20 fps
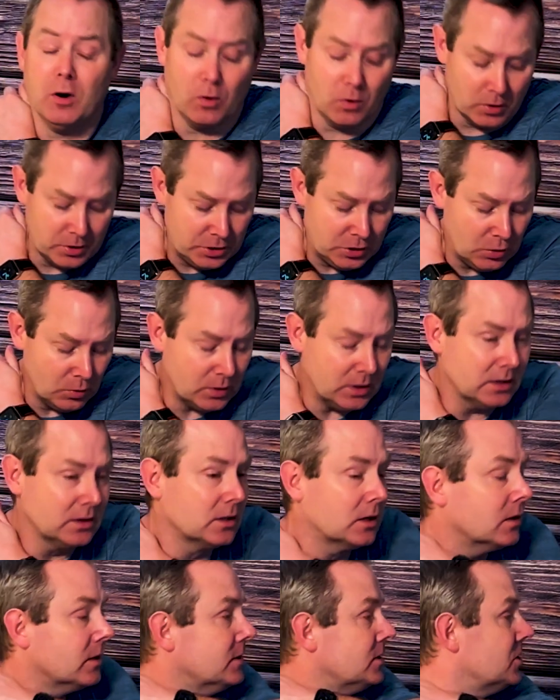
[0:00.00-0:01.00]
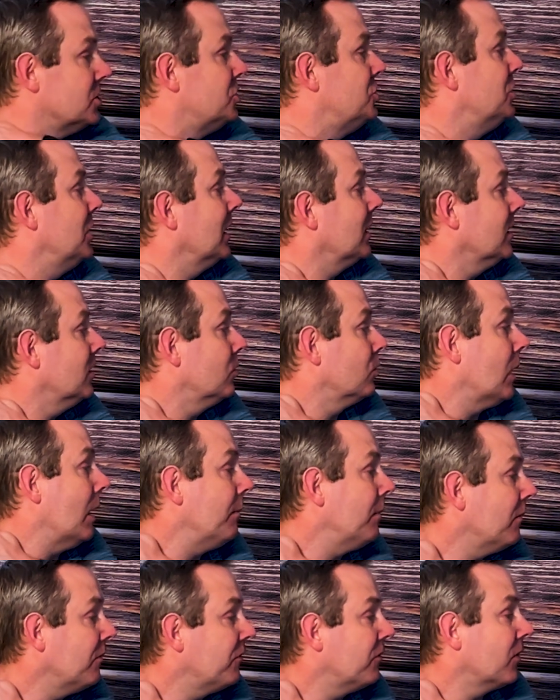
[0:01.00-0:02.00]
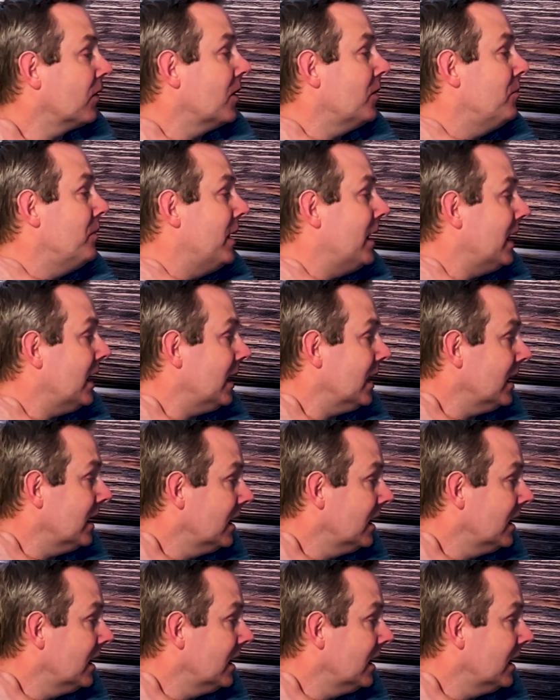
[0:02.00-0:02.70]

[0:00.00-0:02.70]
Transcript: or you can literally just gently rub it for a minute